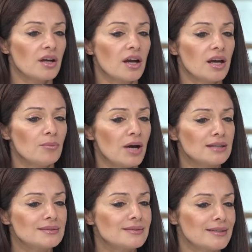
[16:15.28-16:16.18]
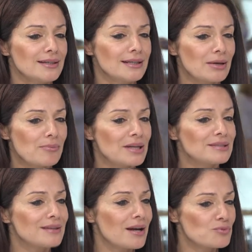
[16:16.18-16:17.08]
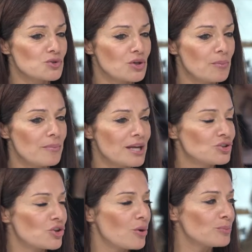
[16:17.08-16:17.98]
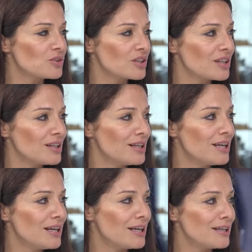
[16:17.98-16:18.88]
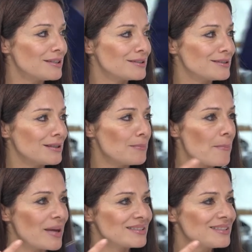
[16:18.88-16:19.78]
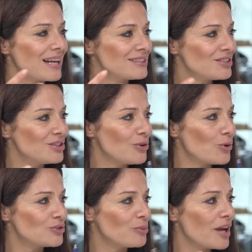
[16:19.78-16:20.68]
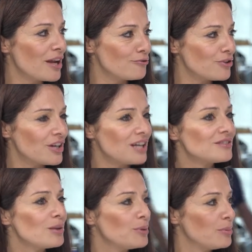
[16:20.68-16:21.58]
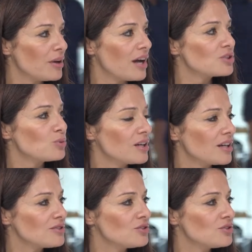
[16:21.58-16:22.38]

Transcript: Um, I think many times the major obstacle is the mentality or the behavior until people actually get